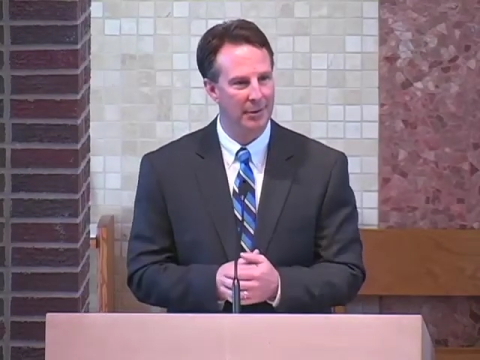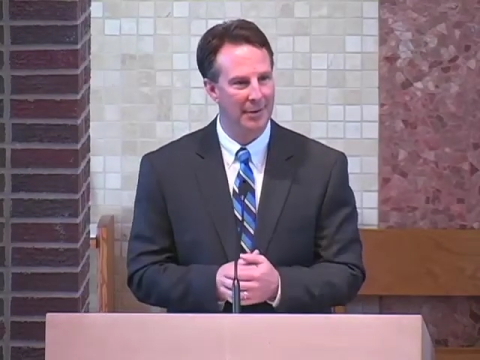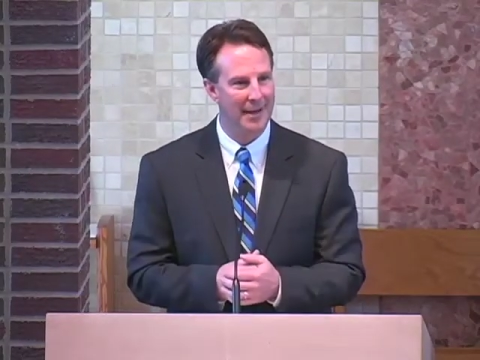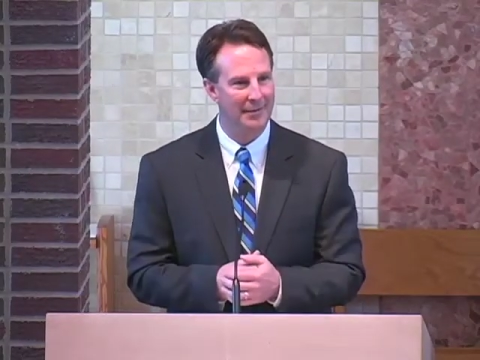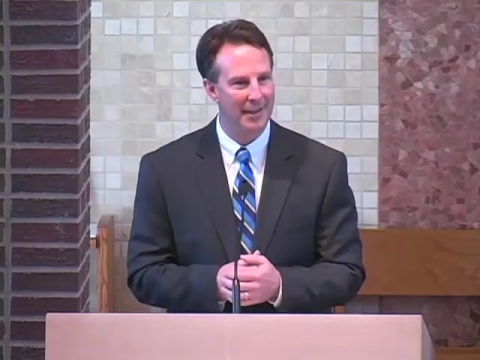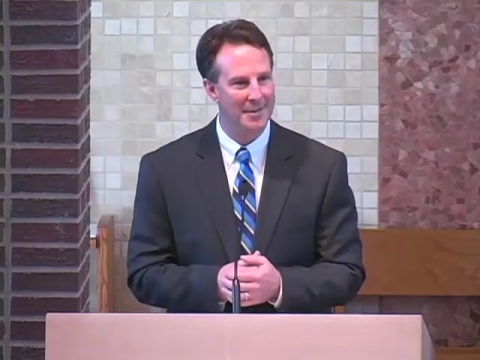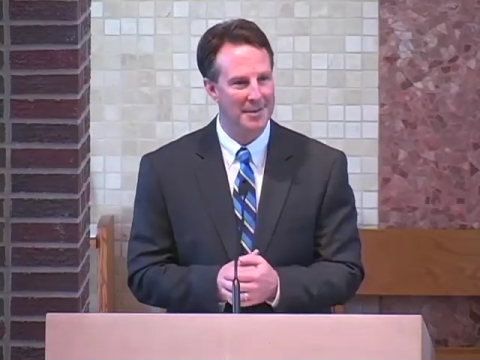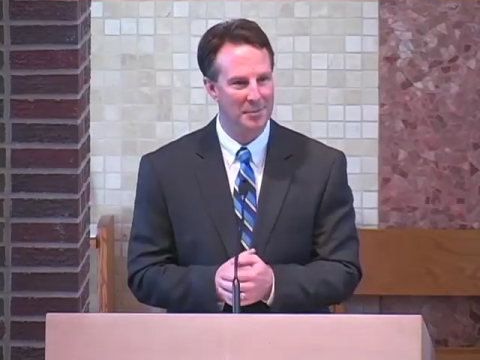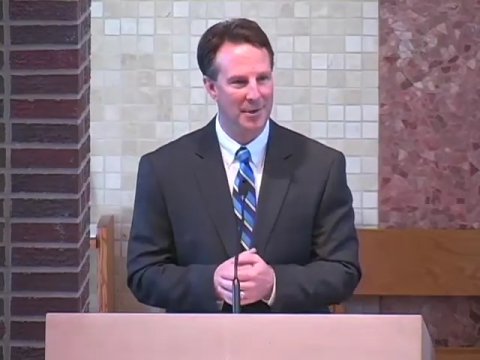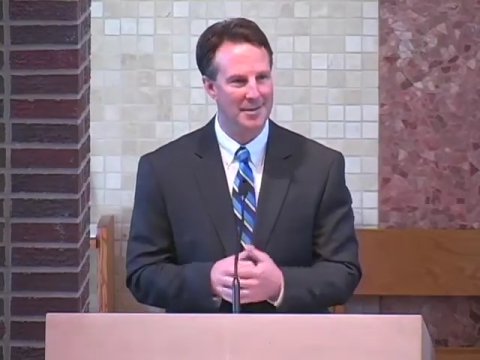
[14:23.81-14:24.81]
In a lot of
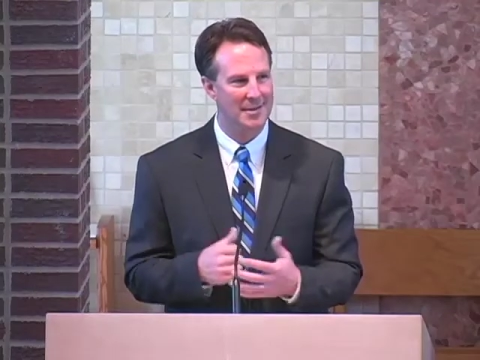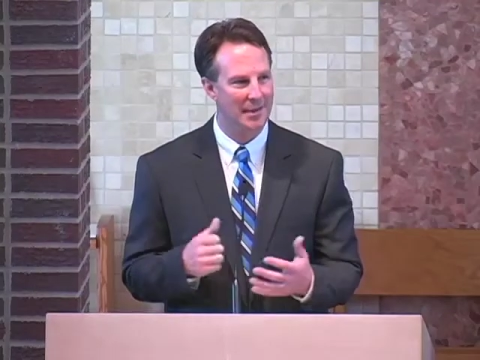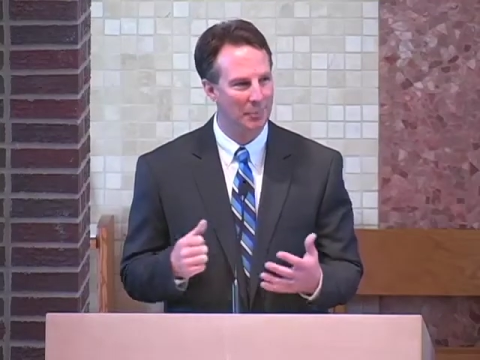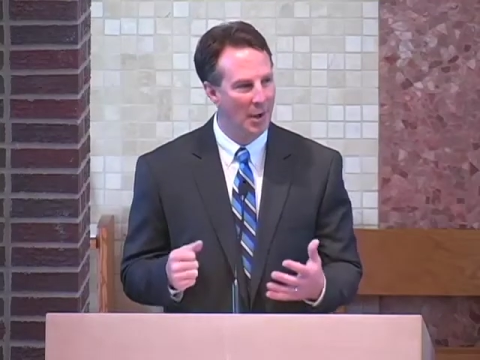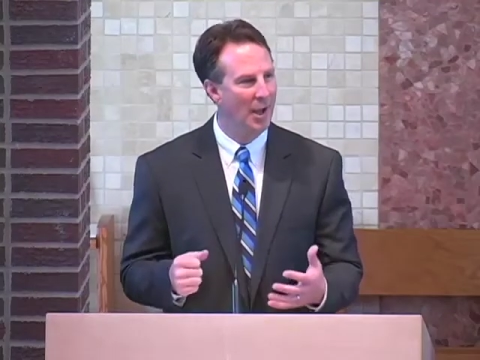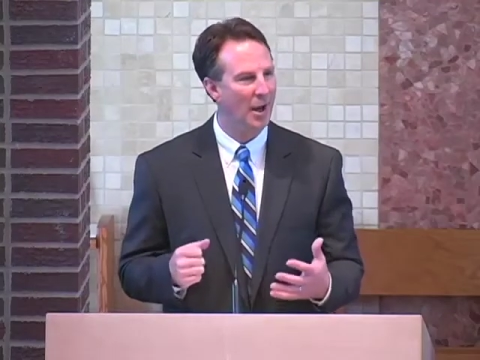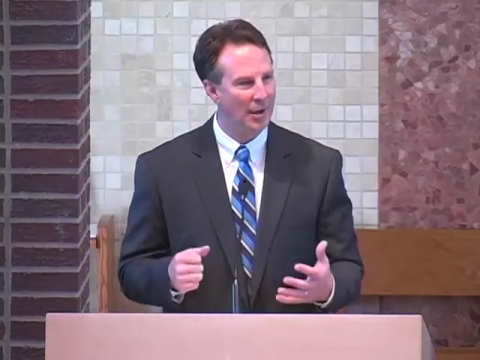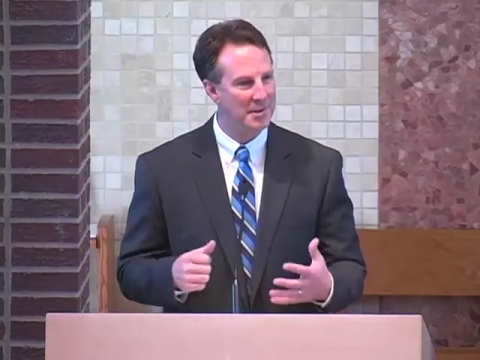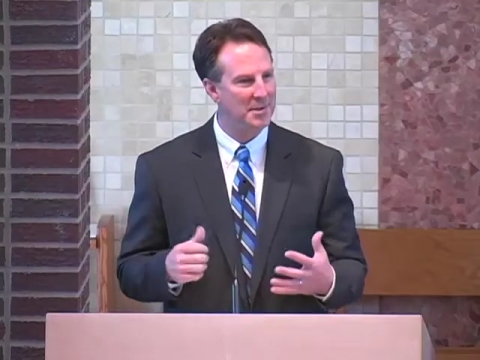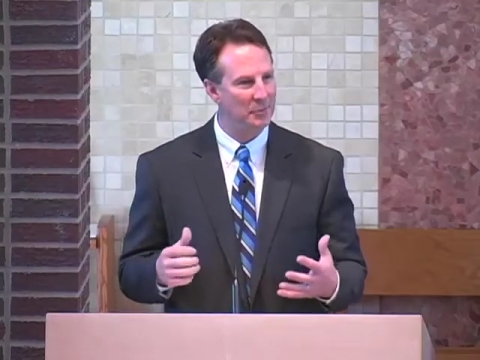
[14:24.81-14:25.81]
cases, when I say
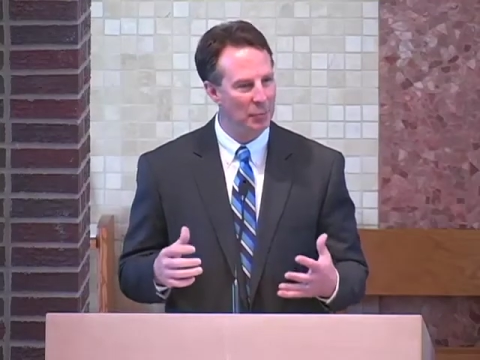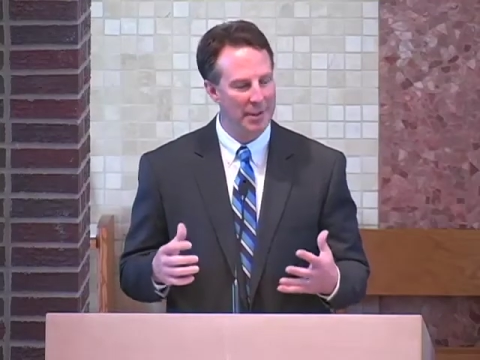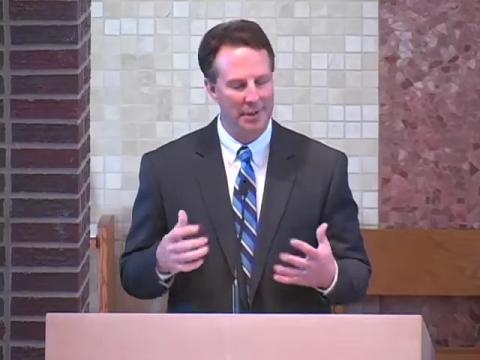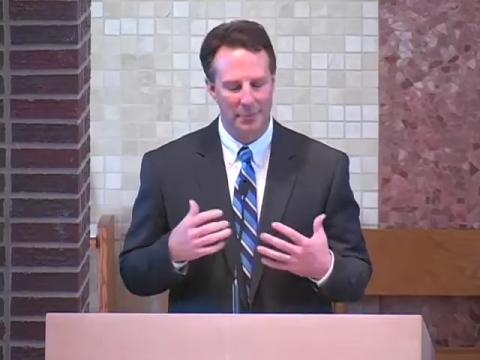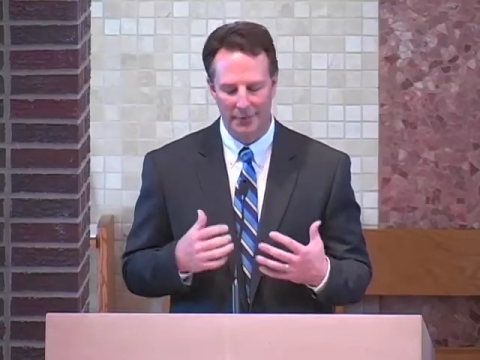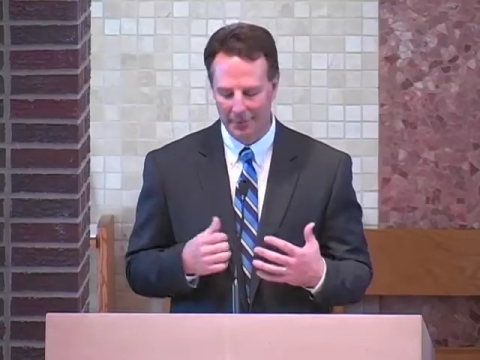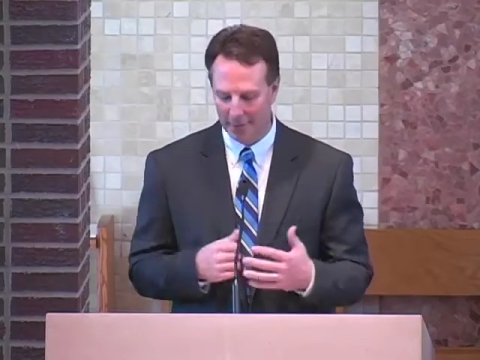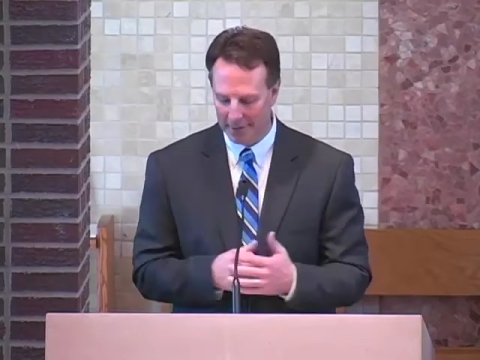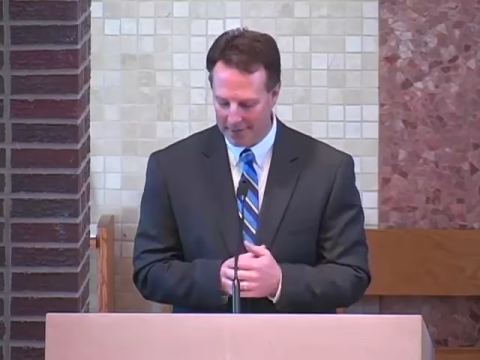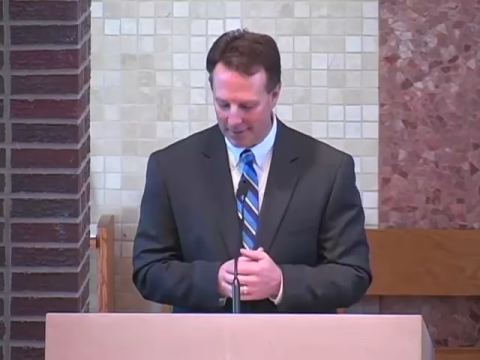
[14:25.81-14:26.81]
us and we, I'm
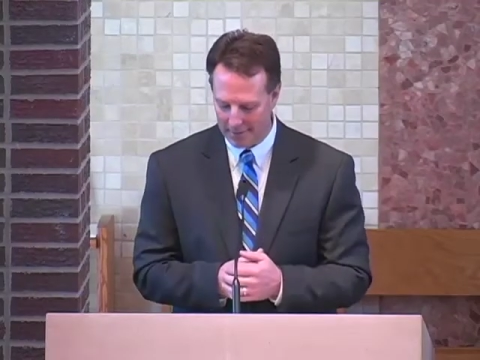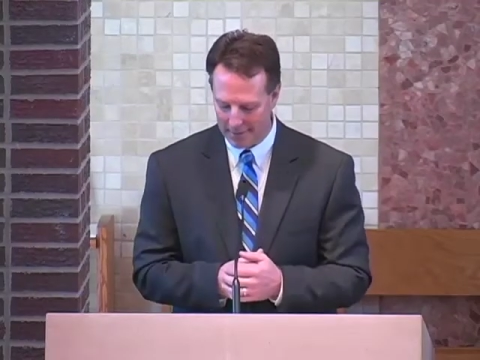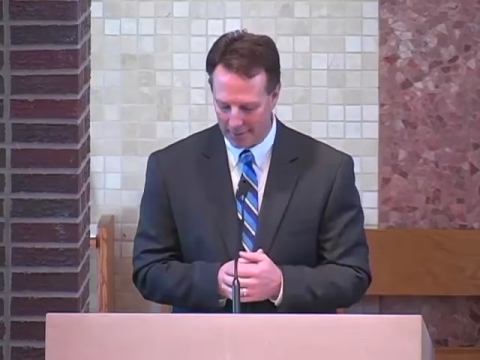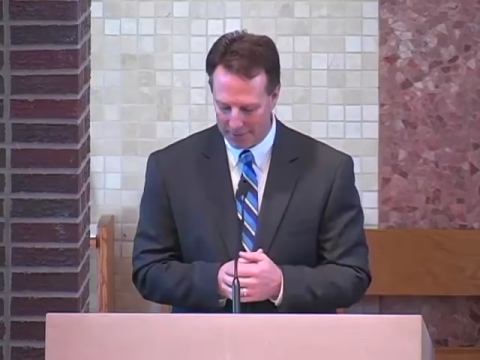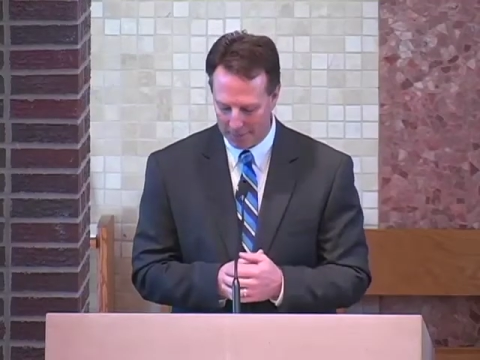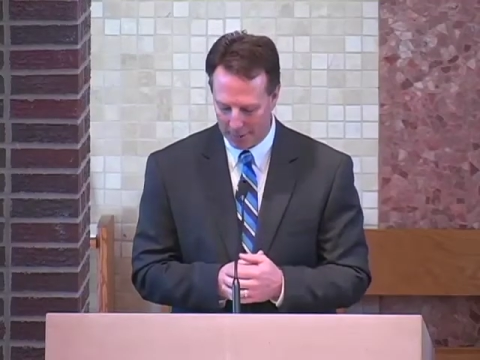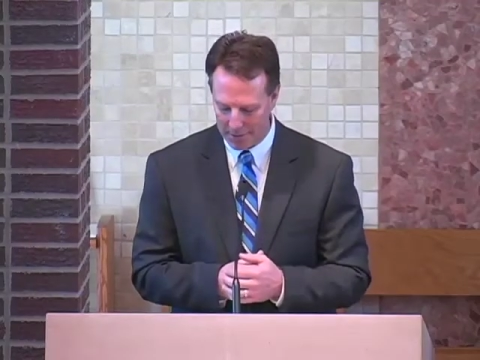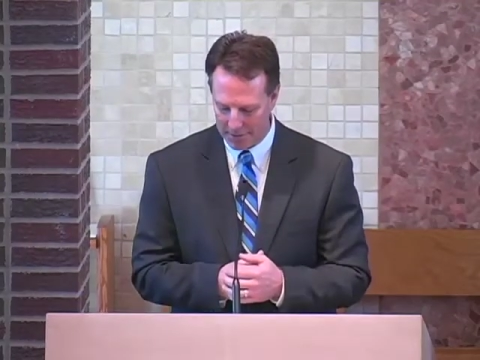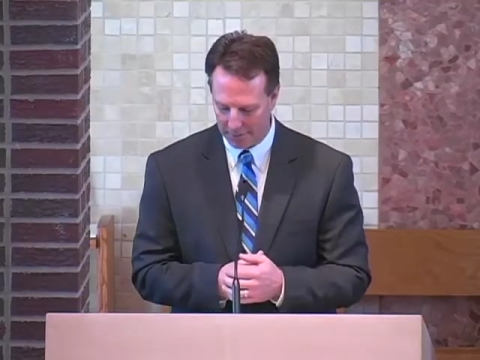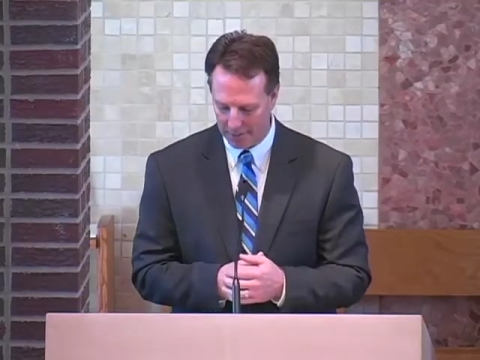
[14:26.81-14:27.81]
referring to us
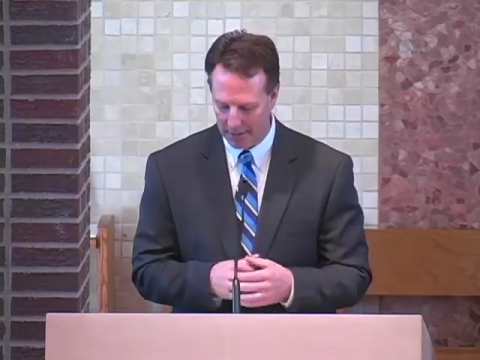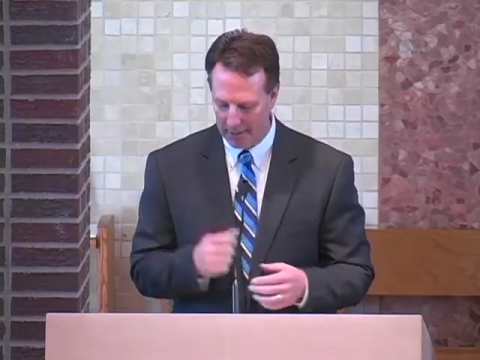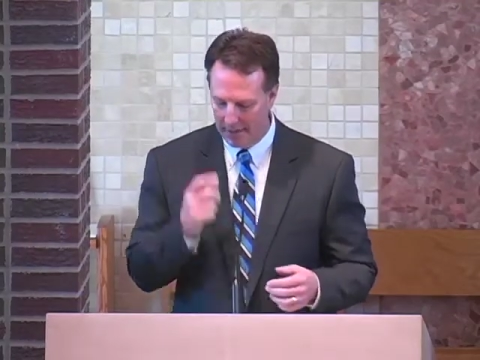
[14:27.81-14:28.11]
personally.